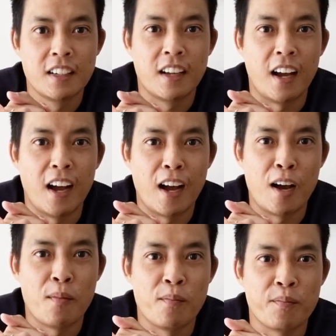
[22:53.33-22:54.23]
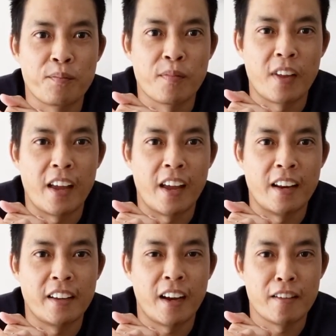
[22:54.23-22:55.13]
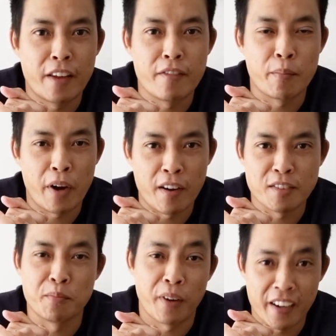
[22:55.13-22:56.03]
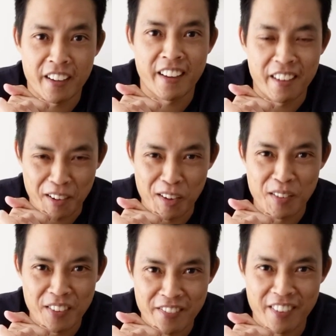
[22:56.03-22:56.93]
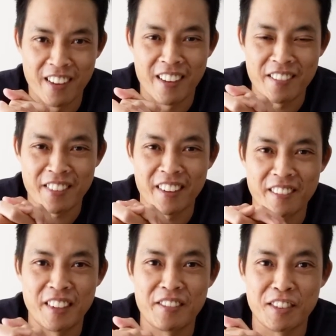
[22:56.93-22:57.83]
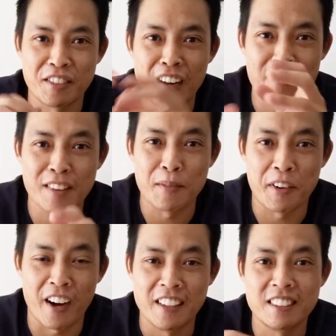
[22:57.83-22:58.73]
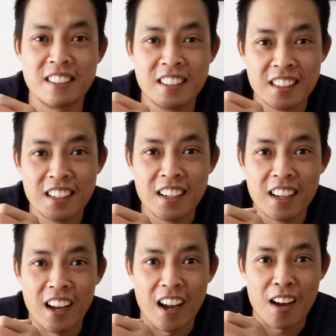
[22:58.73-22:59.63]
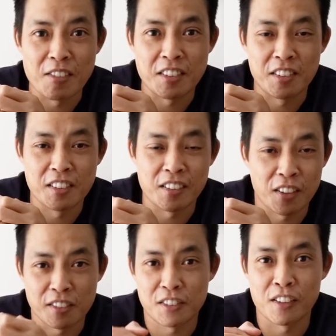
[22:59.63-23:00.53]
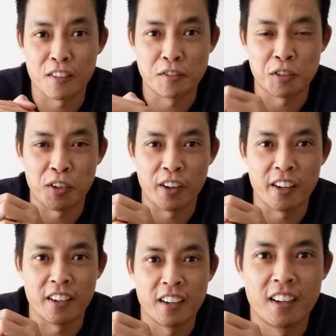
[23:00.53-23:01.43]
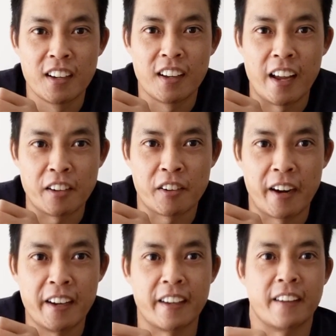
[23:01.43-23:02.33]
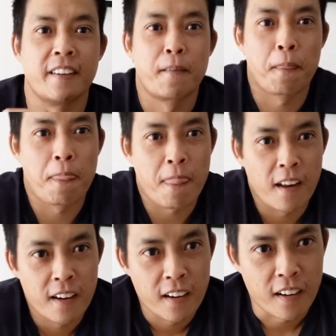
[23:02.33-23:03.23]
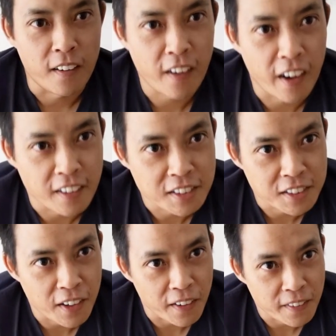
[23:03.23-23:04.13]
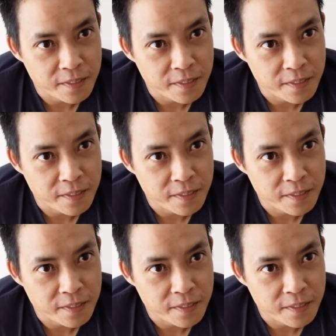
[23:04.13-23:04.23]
and kind of give your parents a break at home if you're driving them crazy. Just do a lot of drawing and creating. All right, so